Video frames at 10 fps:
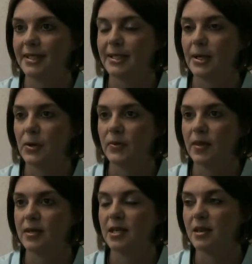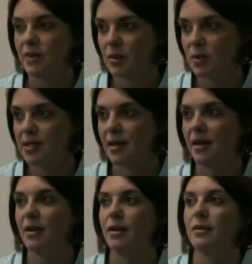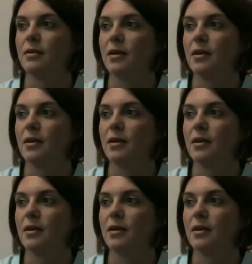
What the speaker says: So the TV was there,